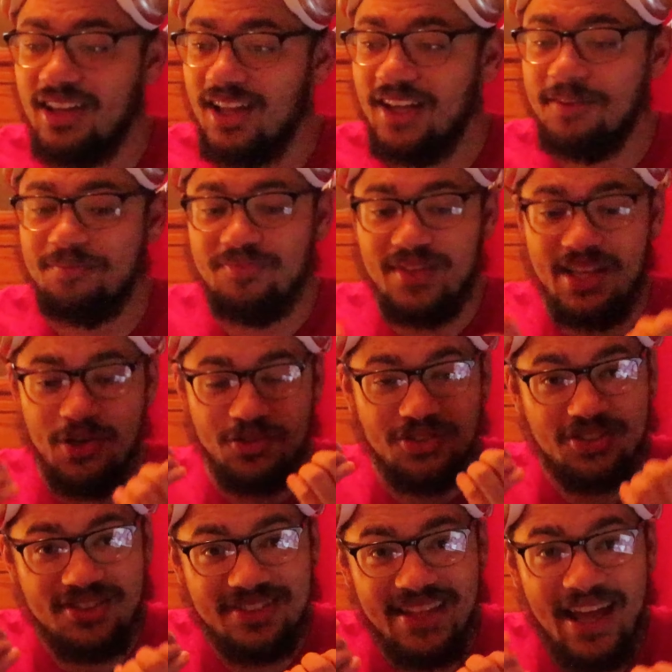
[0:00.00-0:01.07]
Like, it was
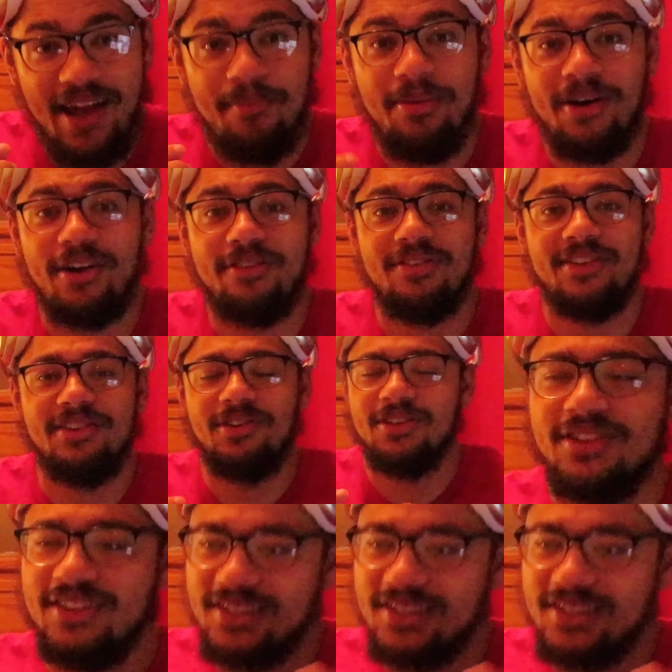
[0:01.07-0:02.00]
just that perfect, dude.